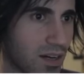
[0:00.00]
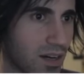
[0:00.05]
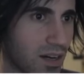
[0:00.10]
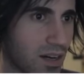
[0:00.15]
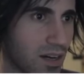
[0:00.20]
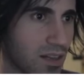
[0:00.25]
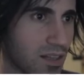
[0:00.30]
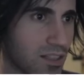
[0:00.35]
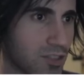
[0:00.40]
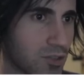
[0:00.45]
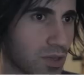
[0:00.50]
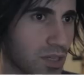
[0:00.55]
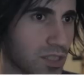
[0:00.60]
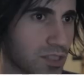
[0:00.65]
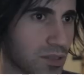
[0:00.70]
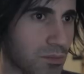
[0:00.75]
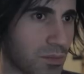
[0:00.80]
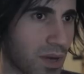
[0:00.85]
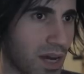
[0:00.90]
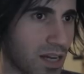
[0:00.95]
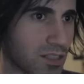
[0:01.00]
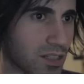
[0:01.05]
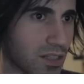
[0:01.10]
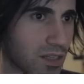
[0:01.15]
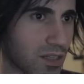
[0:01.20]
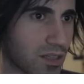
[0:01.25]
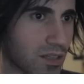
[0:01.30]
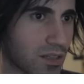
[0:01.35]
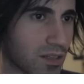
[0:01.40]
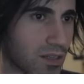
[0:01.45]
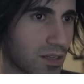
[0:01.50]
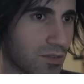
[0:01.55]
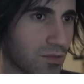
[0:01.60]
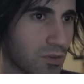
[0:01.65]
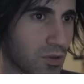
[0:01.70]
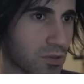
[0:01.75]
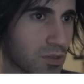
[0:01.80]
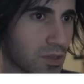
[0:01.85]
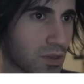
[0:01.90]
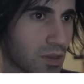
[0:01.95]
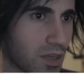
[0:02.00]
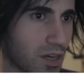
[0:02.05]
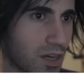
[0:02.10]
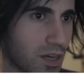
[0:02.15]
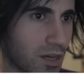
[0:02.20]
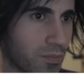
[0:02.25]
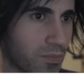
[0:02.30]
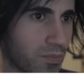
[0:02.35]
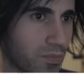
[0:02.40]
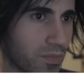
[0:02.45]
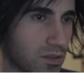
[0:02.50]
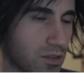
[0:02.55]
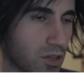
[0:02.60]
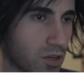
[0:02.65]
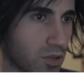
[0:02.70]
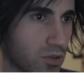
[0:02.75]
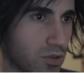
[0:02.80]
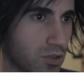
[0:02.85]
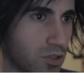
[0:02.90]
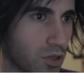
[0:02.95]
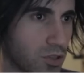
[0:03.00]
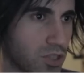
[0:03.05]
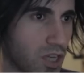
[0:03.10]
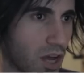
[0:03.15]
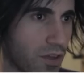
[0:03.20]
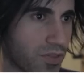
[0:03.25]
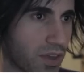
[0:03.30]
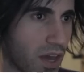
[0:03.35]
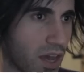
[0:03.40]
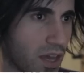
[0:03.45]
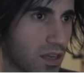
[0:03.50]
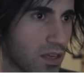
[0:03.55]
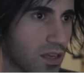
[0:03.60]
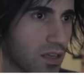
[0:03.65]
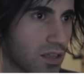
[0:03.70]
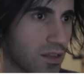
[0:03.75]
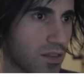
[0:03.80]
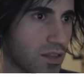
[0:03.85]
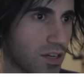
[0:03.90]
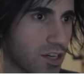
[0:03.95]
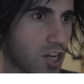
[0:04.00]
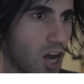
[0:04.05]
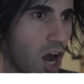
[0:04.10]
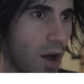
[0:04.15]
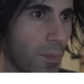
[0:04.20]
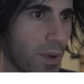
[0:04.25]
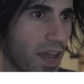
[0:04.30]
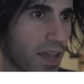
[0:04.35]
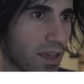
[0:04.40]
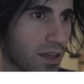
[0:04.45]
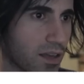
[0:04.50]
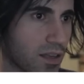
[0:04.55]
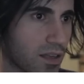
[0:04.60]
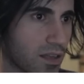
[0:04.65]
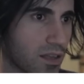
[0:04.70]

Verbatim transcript: Uh, let's try some magic. Even lame. Dude, do something! They're coming!